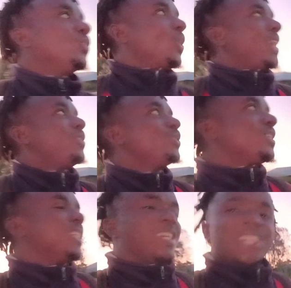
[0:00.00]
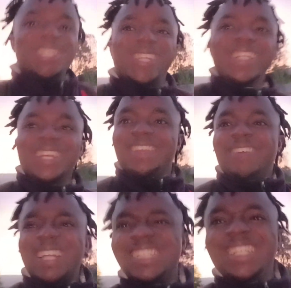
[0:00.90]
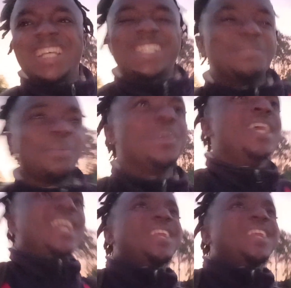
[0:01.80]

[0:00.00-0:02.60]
You are using the destiny. Imagine lazy people.